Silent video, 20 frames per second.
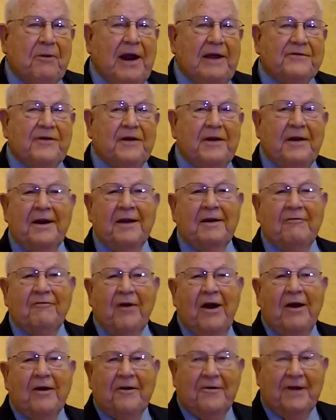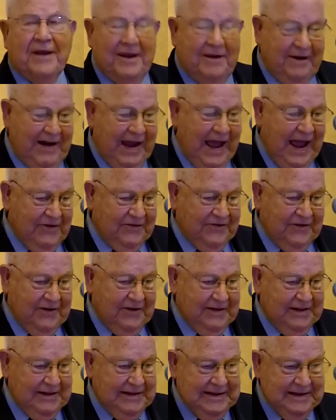president of Rotary
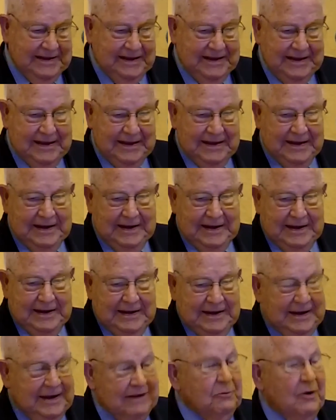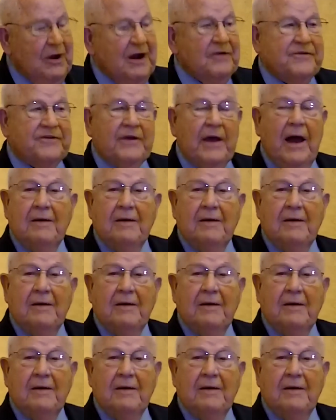International. It was,